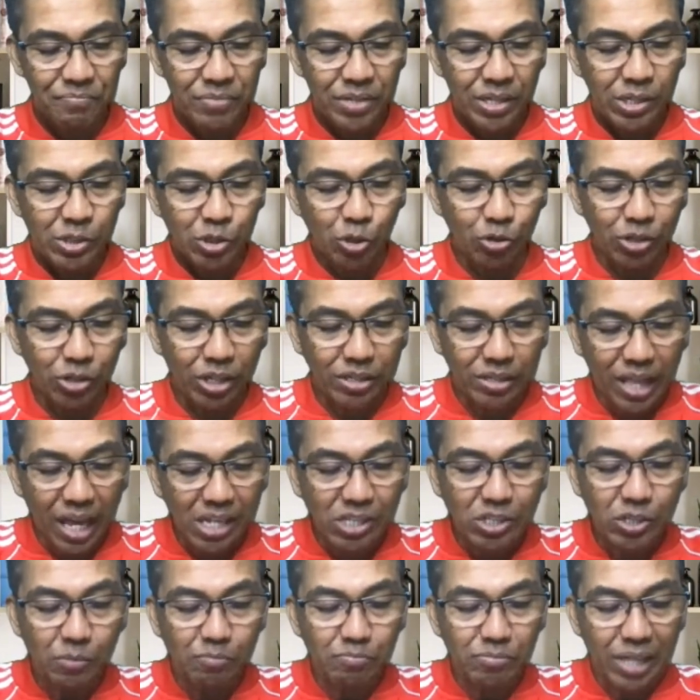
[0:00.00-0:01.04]
So the
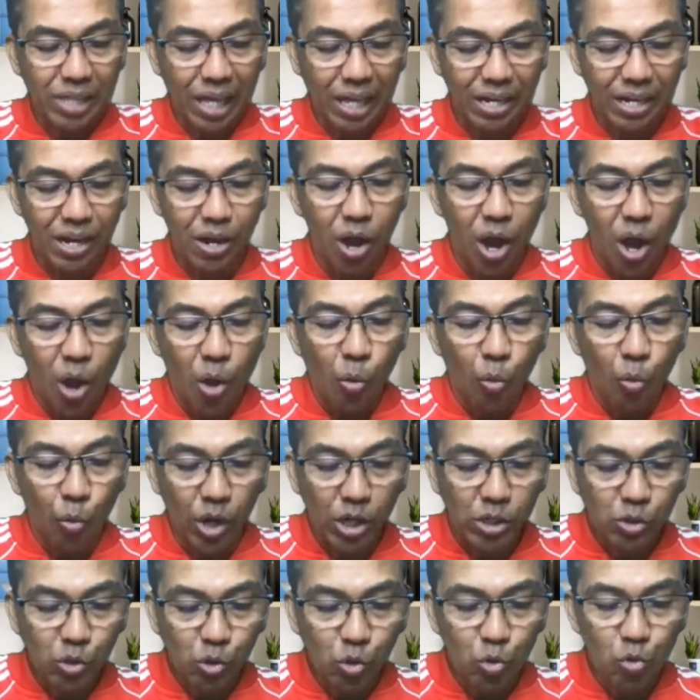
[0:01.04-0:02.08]
days of Terah
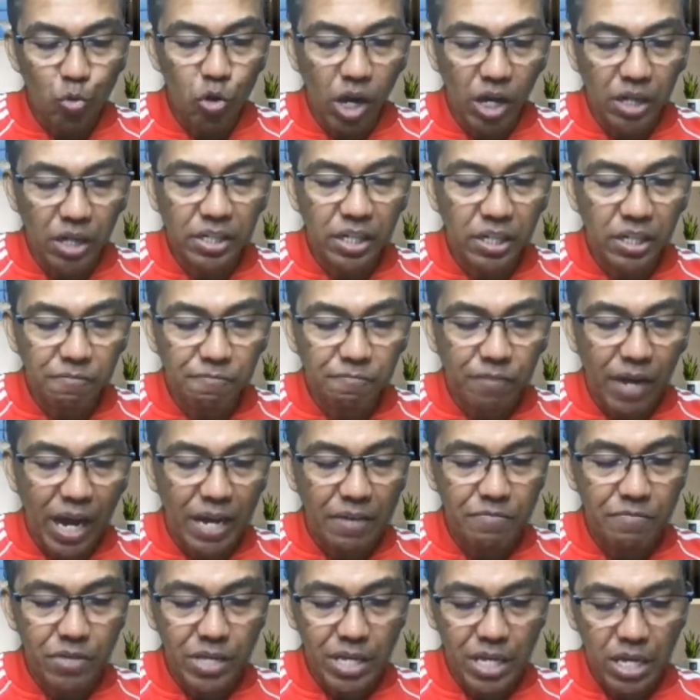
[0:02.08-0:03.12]
were
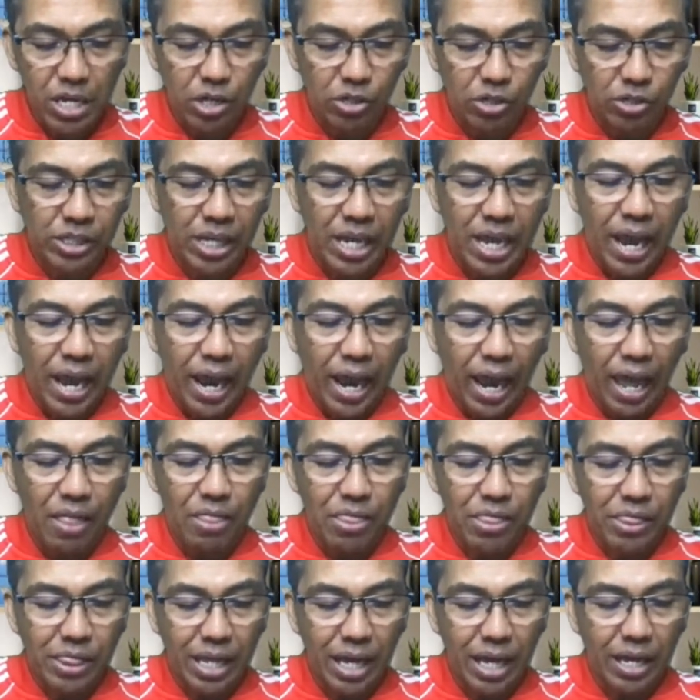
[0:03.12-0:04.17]
205 years,
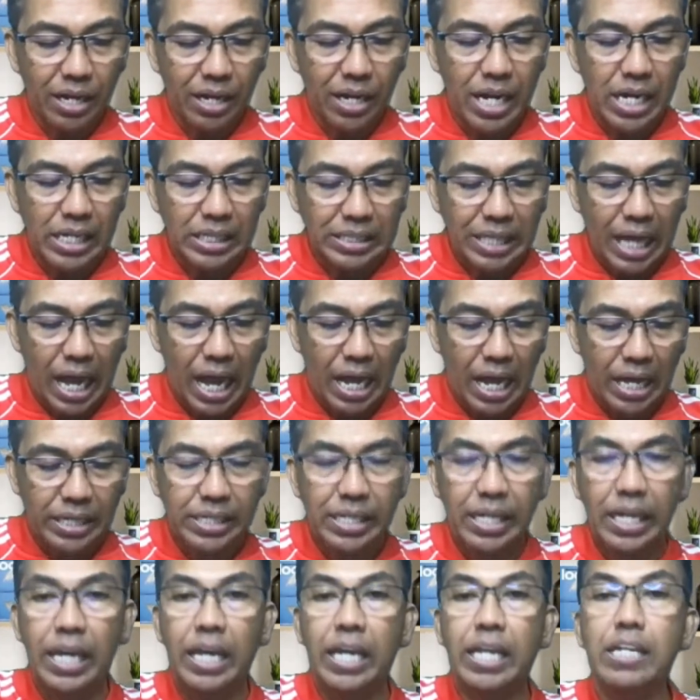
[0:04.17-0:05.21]
and Terah died
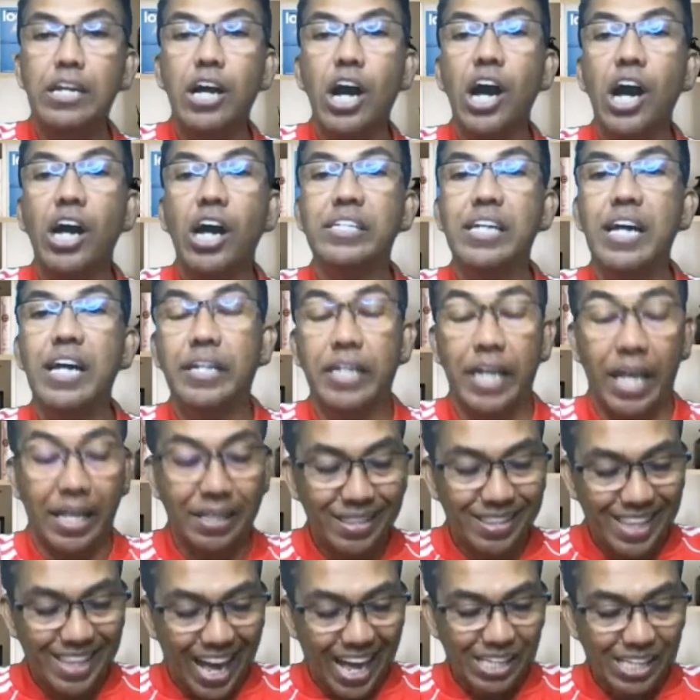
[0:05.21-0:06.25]
in Haran.
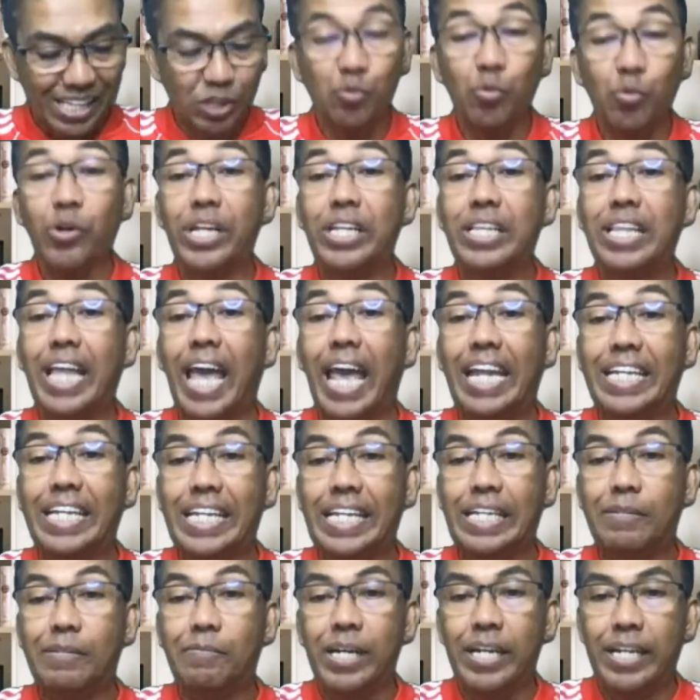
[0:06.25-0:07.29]
And that's where it
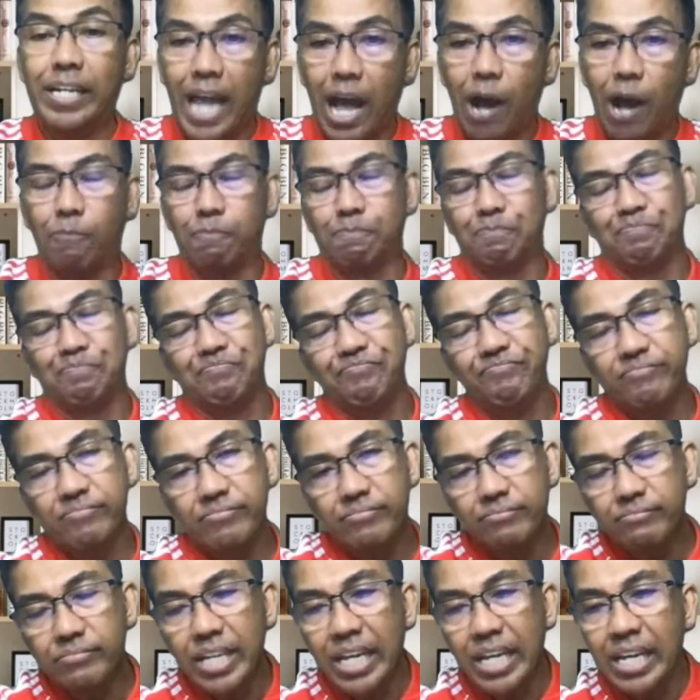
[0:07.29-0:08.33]
ended. Now,
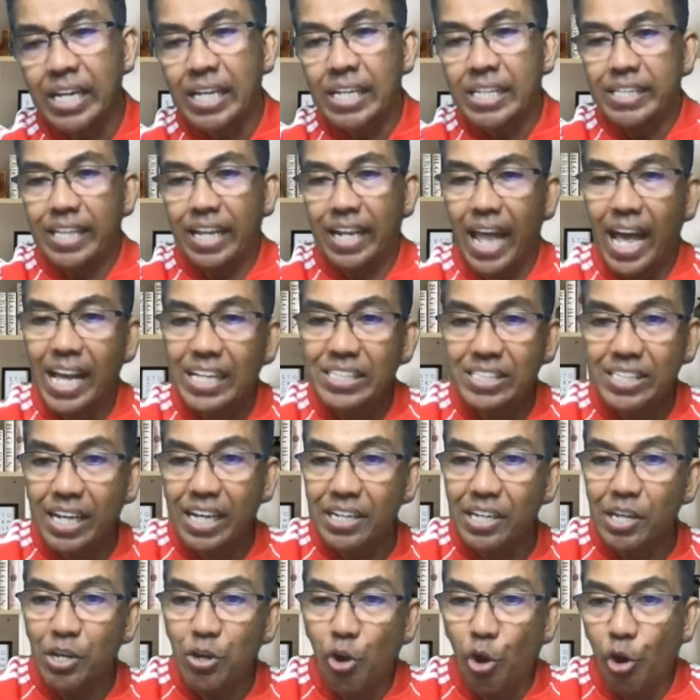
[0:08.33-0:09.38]
the last
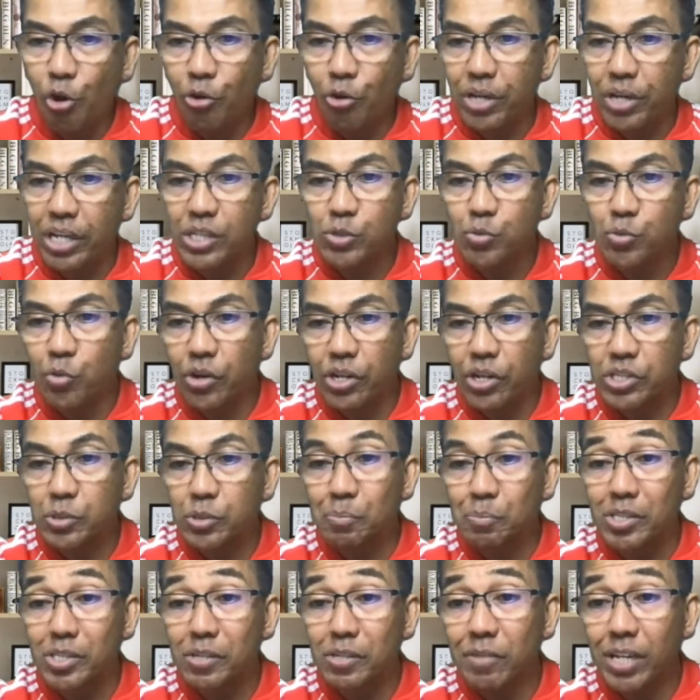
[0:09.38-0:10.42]
category is where it
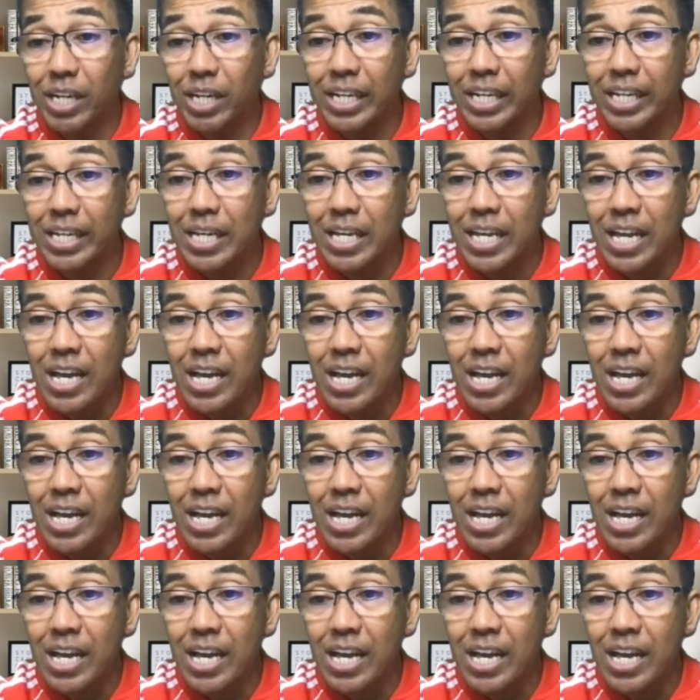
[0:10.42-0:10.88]
specifically